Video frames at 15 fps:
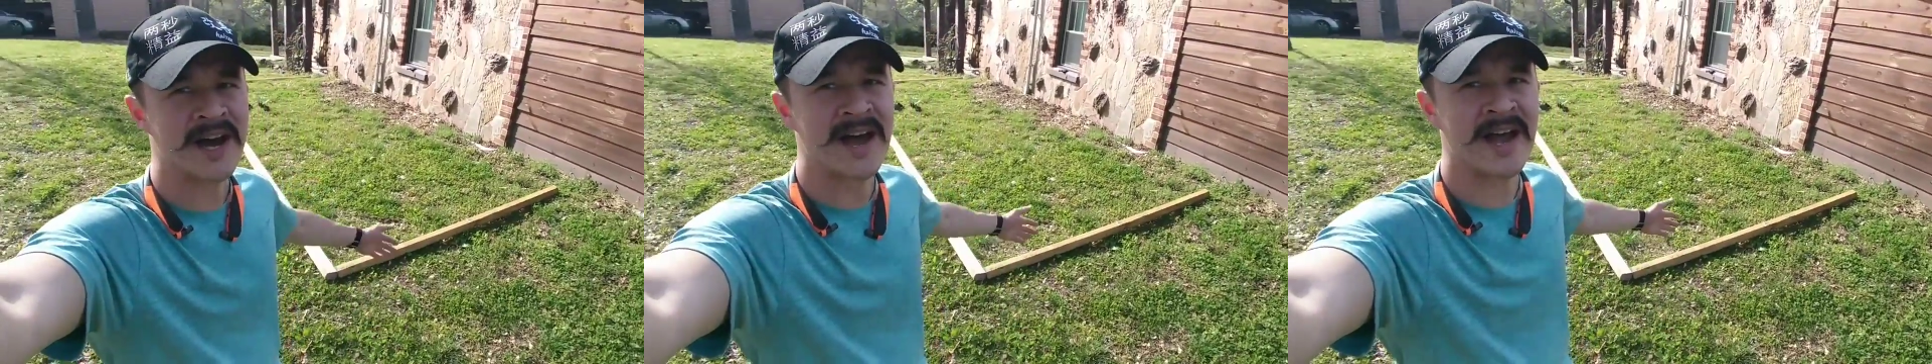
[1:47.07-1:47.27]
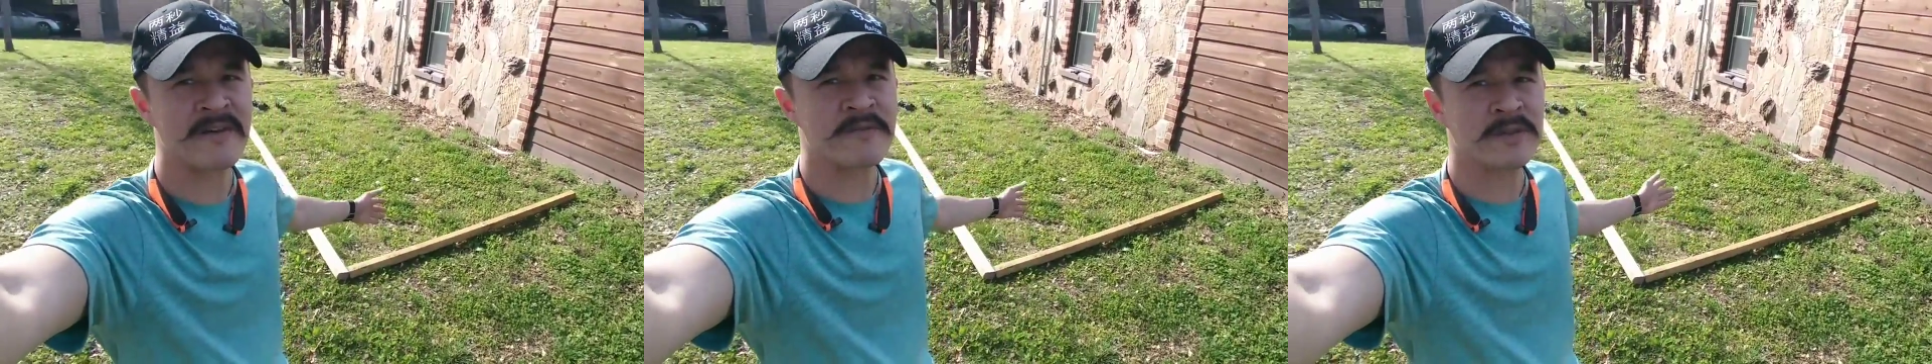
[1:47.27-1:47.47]

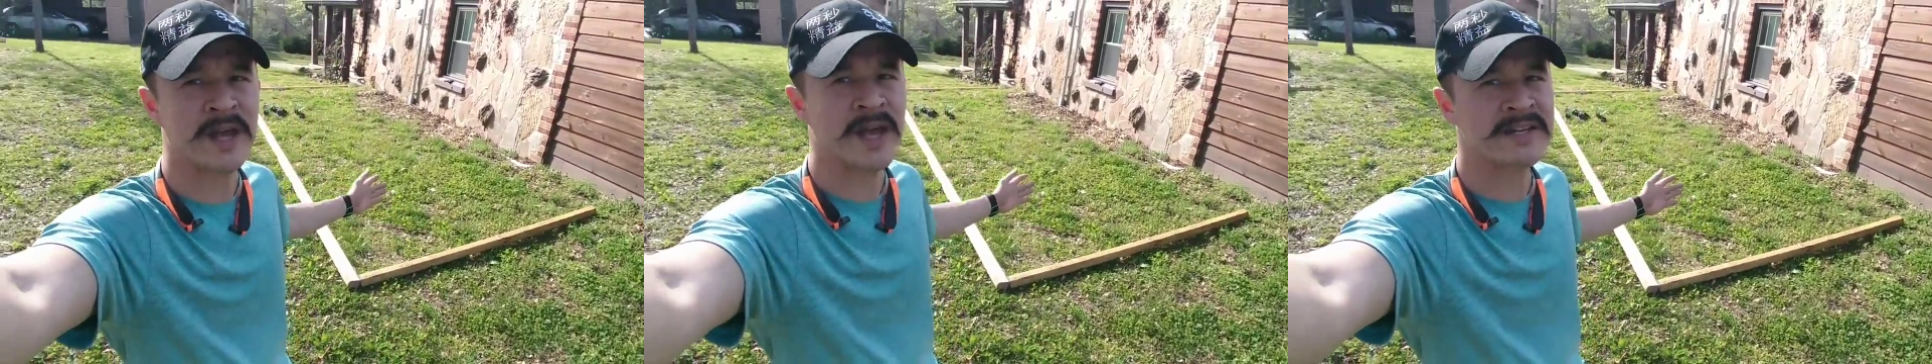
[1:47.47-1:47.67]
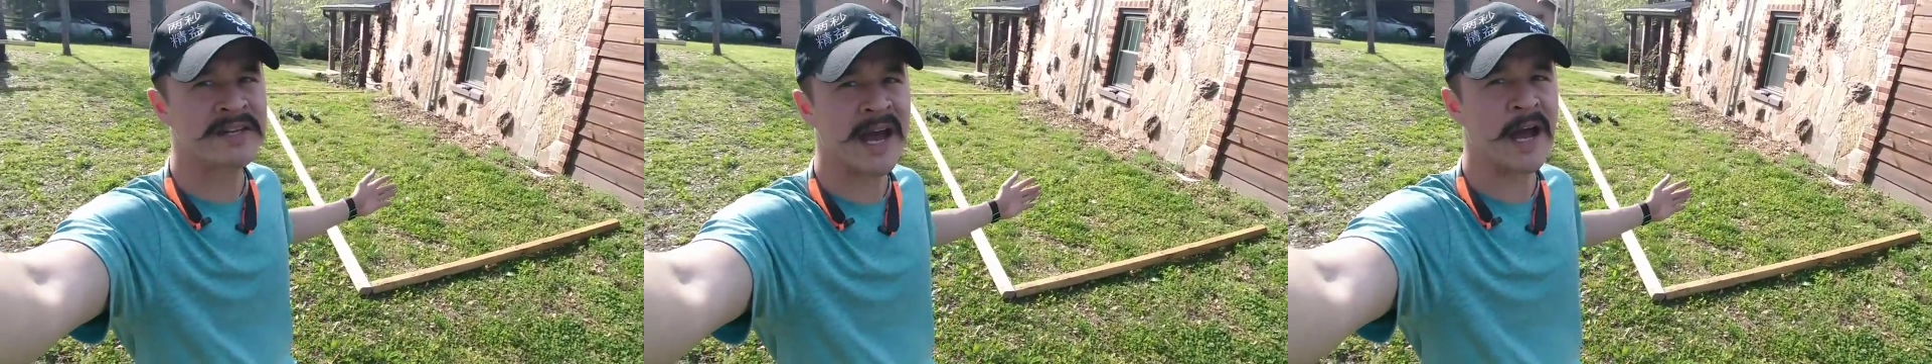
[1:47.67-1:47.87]
I have
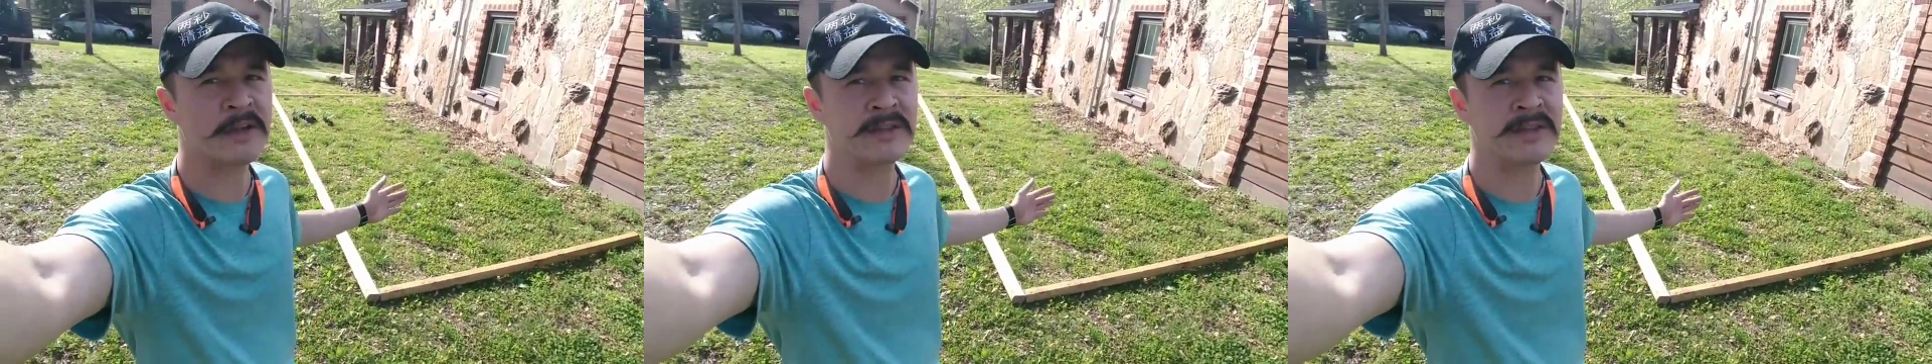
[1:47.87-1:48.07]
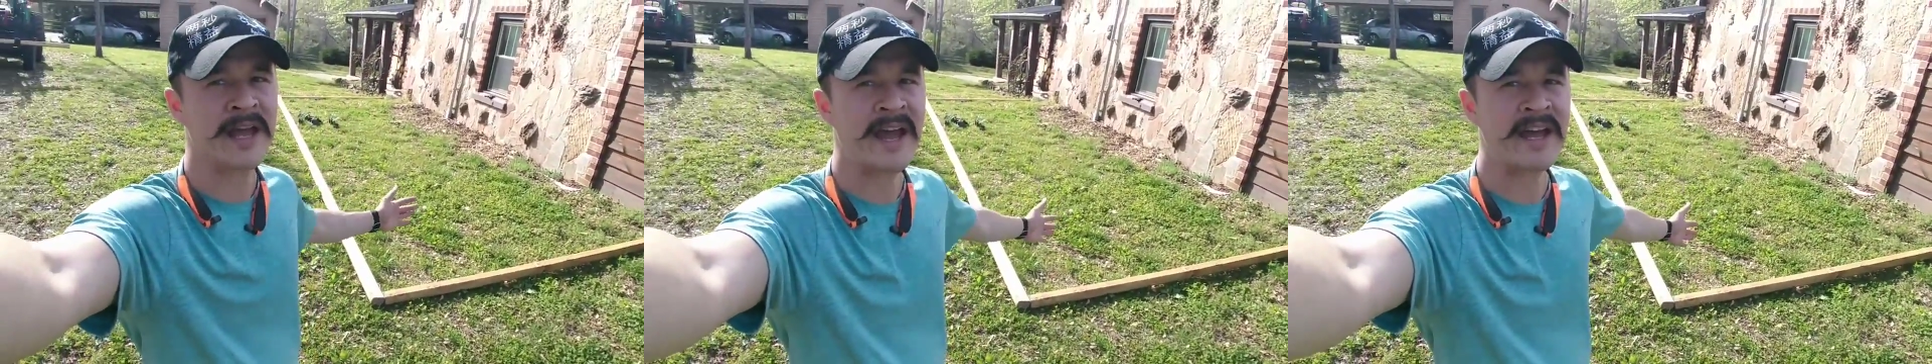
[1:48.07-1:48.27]
laid
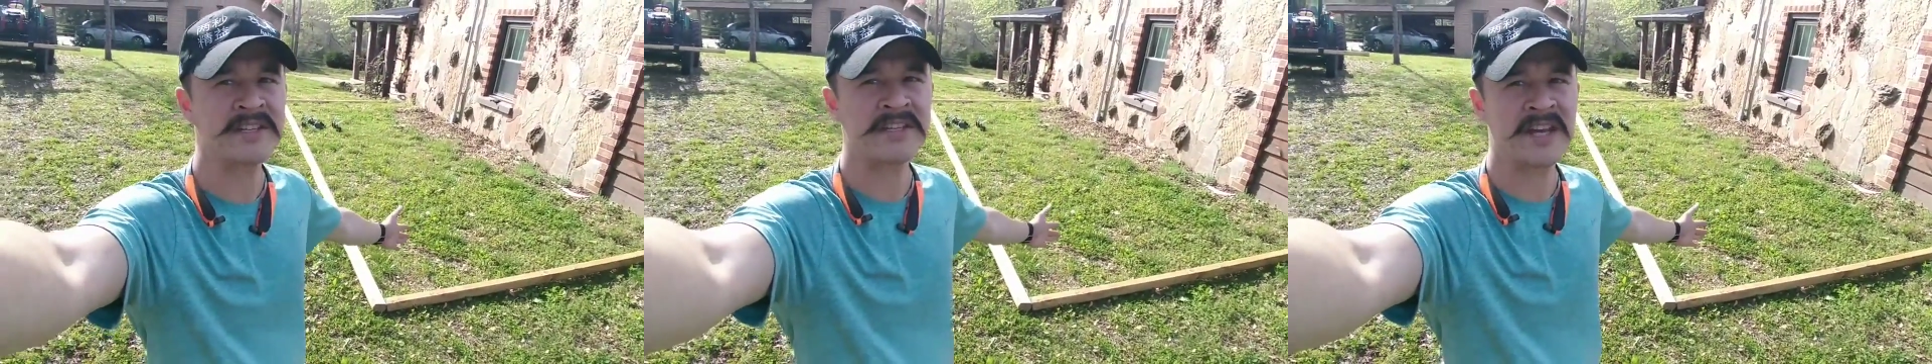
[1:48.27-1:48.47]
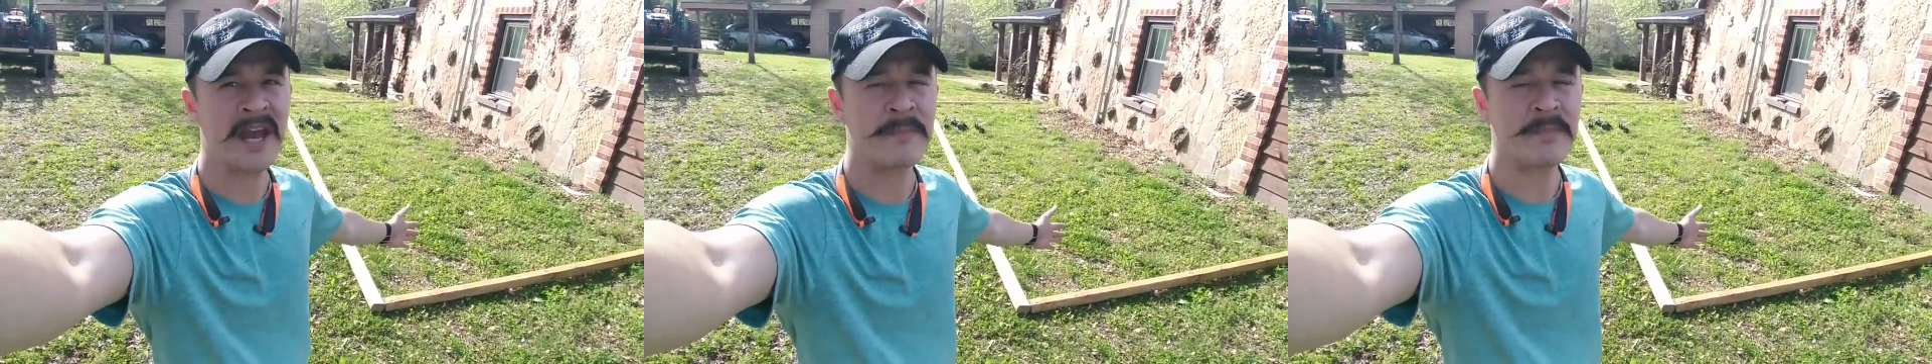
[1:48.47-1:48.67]
down
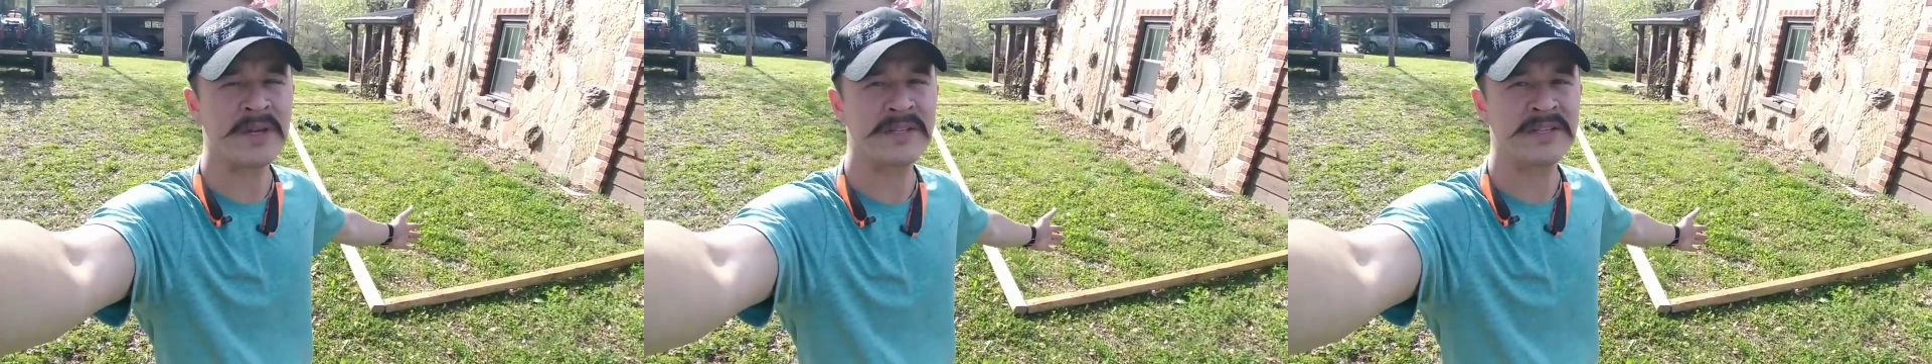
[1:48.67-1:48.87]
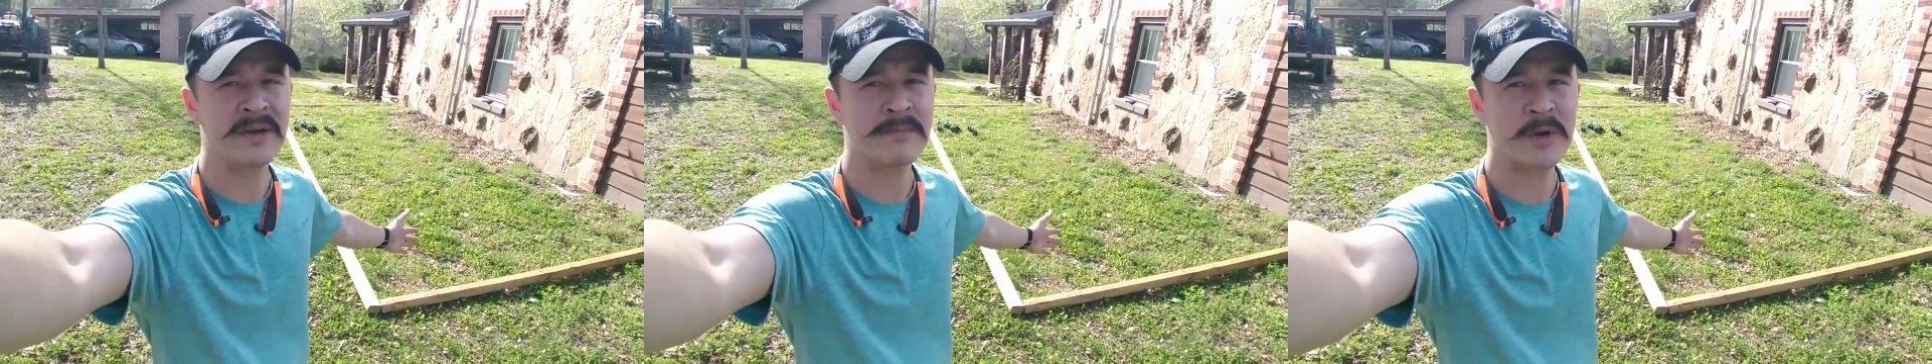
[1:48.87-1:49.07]

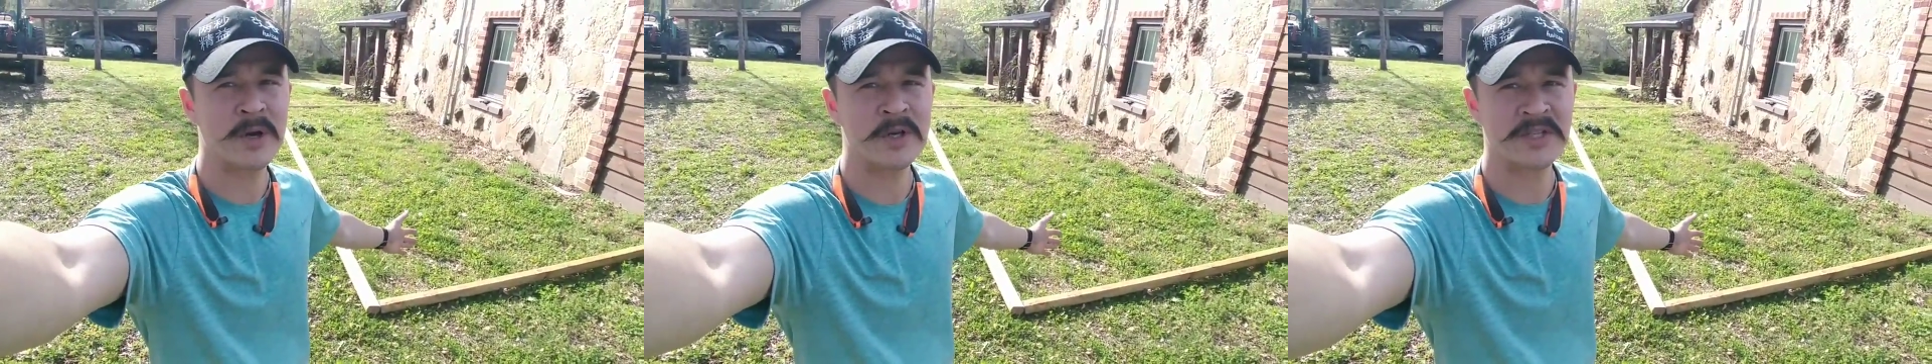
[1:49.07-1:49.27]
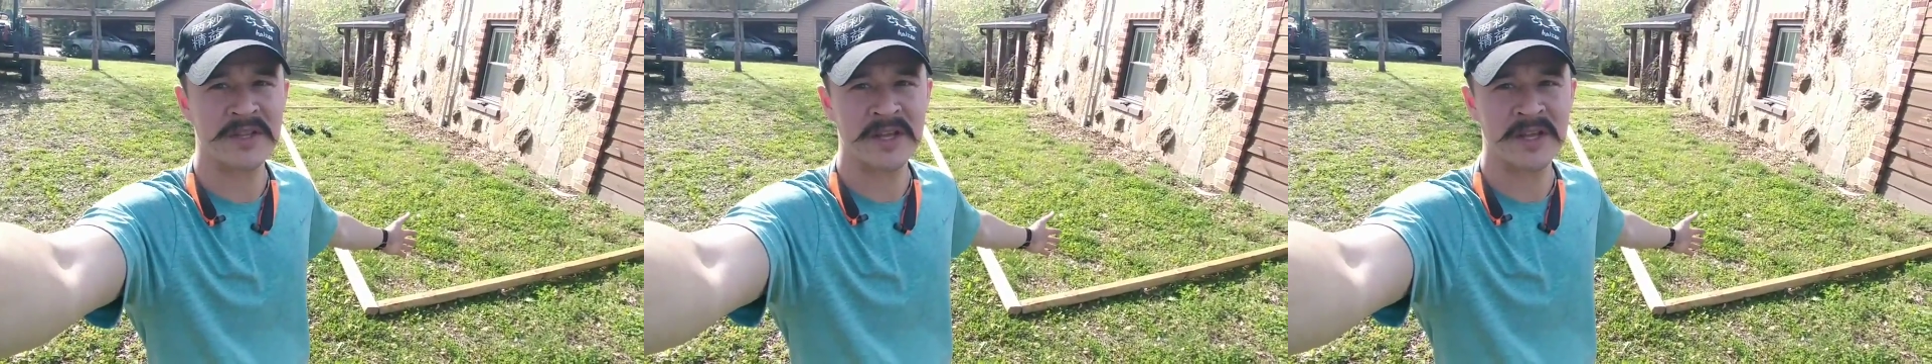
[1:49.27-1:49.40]
landscaping timbers,